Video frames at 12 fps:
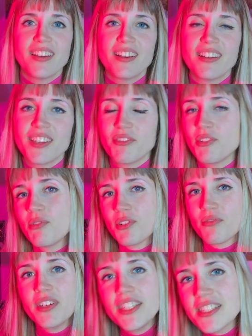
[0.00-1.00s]
Uh, if you want
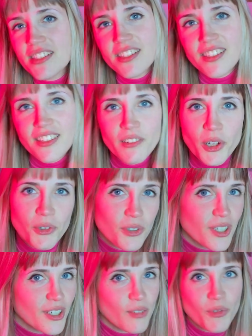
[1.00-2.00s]
to read it, you know,
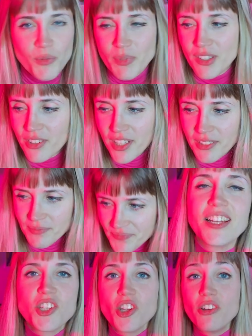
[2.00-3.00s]
it would be great.
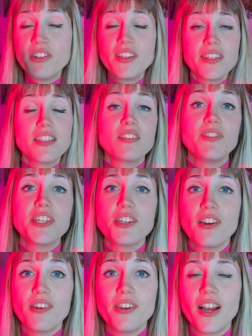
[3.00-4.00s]
So in this
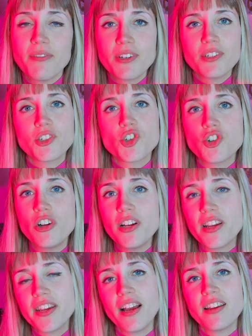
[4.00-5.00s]
video, I'm going to
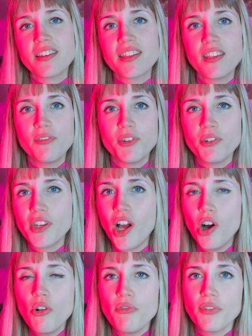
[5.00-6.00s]
try and give you an
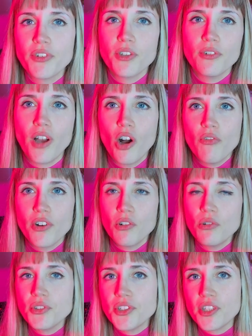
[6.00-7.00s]
overview over
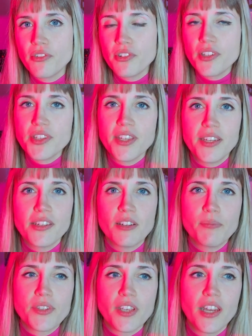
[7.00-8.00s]
all the different
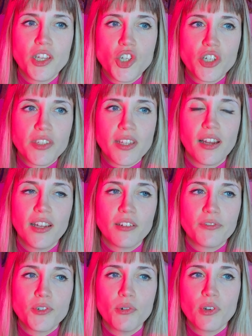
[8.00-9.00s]
setups and just kind
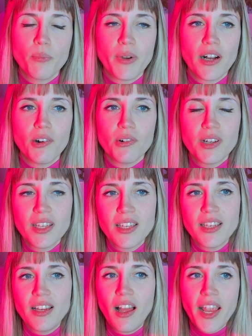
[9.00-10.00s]
of talk about
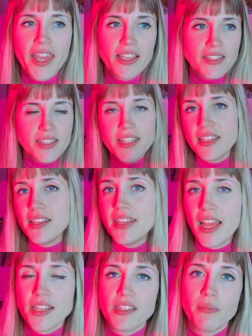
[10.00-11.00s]
I guess the
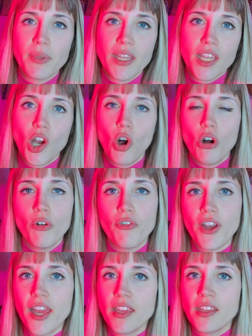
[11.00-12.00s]
anatomy
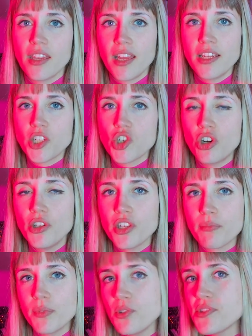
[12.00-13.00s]
of a
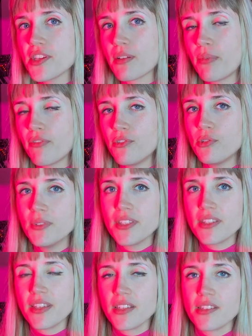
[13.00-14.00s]
electronic music
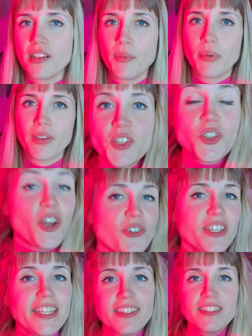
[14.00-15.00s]
performance setup. So
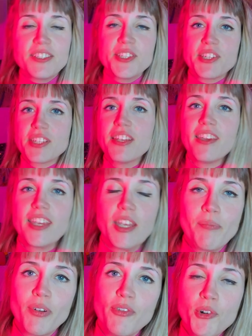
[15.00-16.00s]
needless to
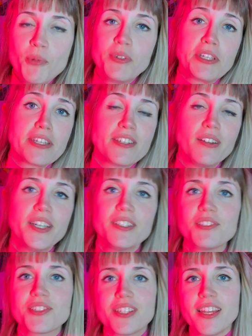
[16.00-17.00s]
say, performance
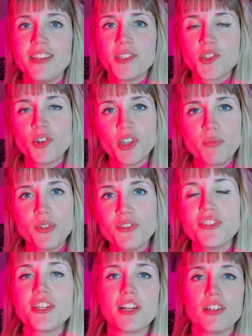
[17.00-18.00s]
styles and electronic
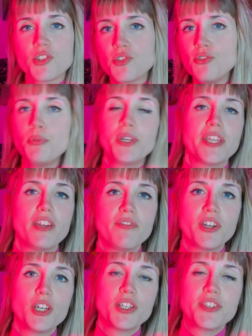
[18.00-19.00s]
music are super
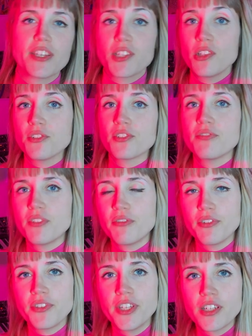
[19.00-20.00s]
diverse. There's lots of
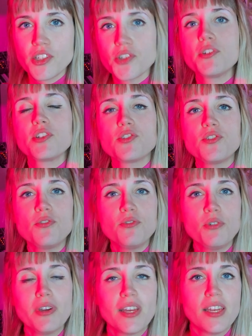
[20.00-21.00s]
different things you can
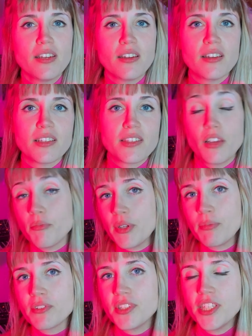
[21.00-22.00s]
do. Uh, some
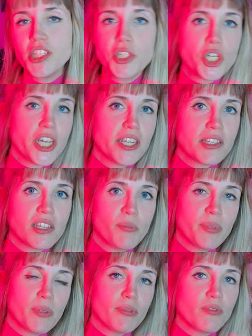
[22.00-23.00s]
people DJ, some
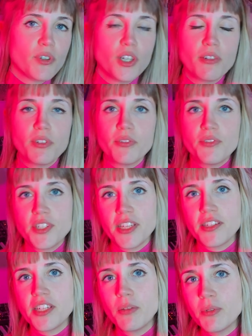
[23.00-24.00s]
people work with
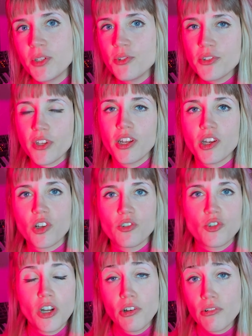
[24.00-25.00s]
DAWs and
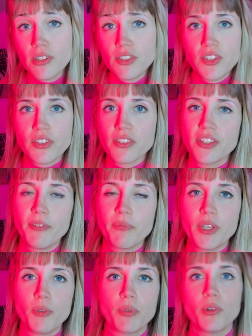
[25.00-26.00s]
controllers, some
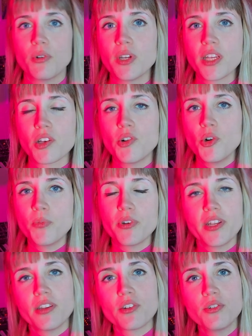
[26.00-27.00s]
people
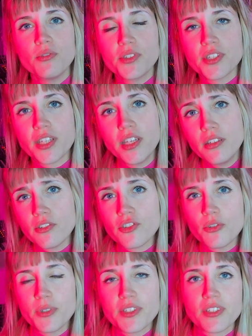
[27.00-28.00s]
incorporate acoustic
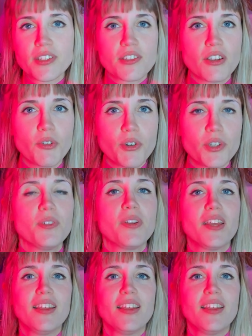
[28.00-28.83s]
instruments and so on.